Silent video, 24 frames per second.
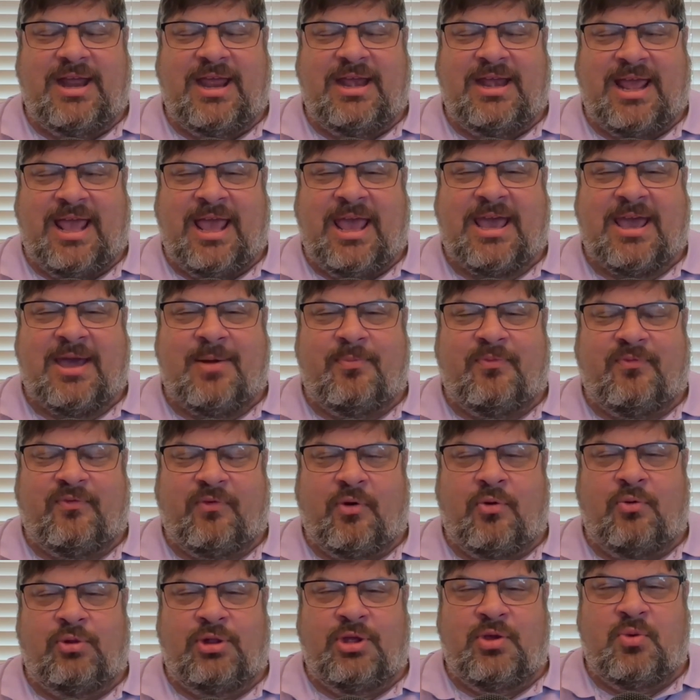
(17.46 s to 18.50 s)
and app
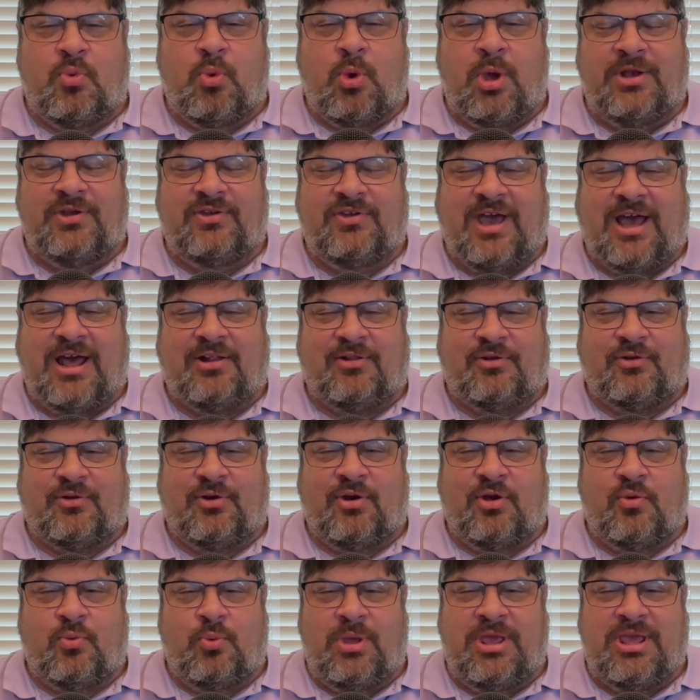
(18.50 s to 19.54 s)
for only
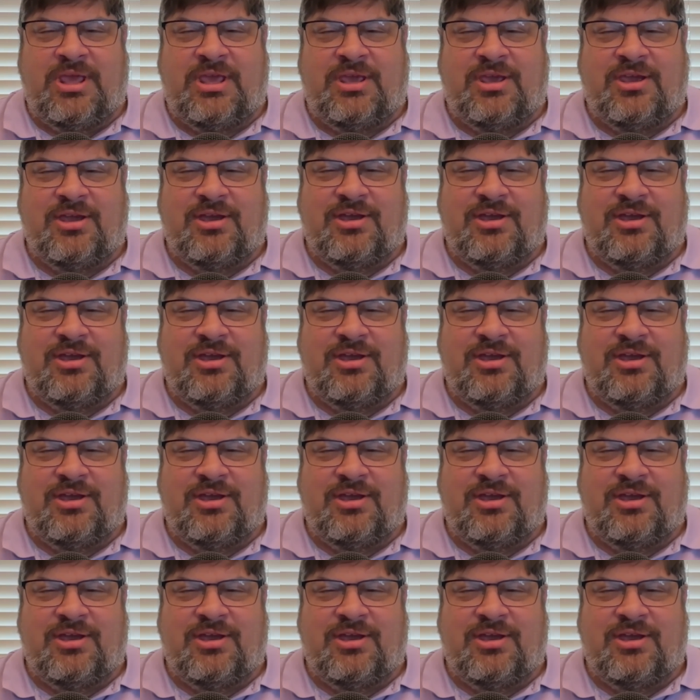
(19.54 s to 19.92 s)
$1 a week.